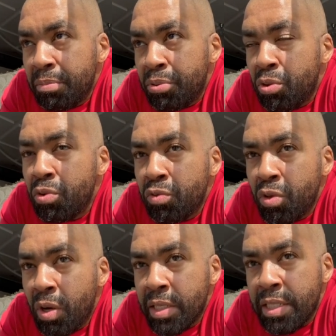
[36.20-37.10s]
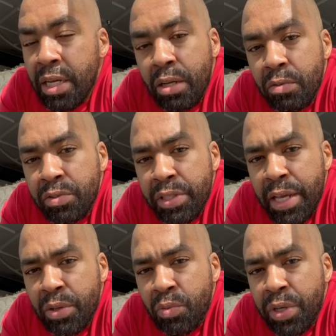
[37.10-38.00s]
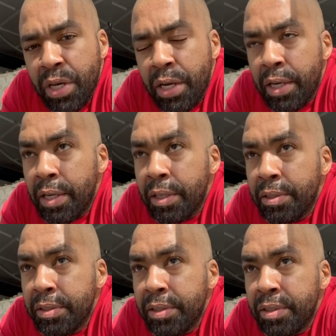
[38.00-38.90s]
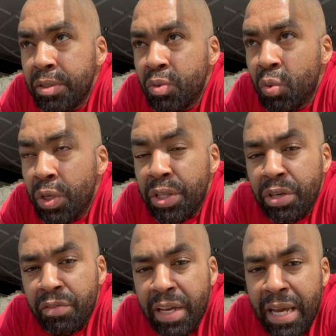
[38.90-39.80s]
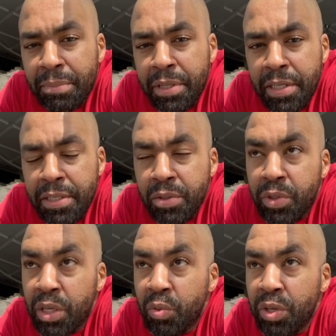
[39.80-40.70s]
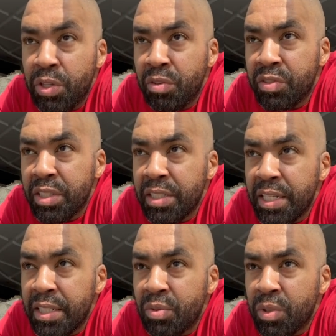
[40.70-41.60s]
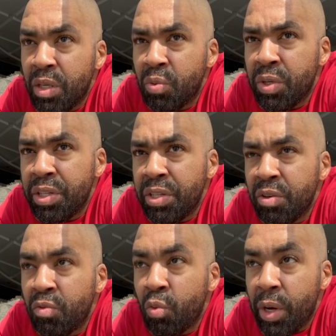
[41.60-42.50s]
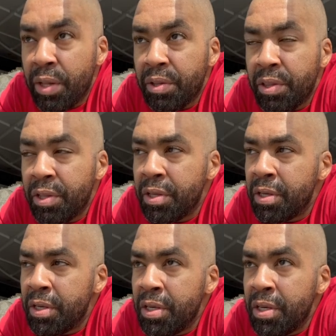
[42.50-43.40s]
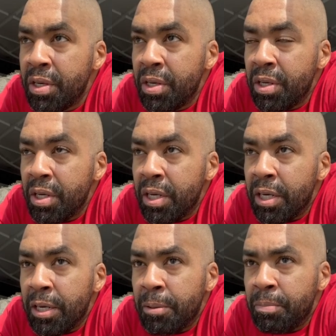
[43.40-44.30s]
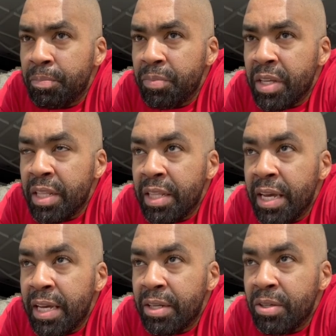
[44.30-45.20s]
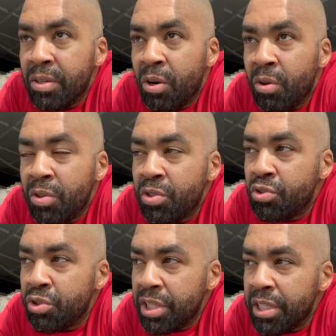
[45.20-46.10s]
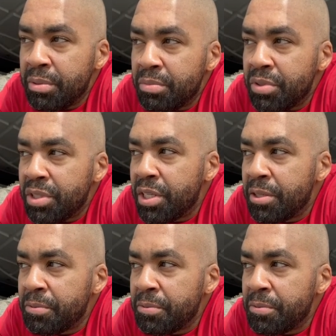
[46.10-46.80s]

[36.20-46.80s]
prove to ourselves that we are worthy of happiness, we are worthy of success, we are worthy of wealth, and that all the dreams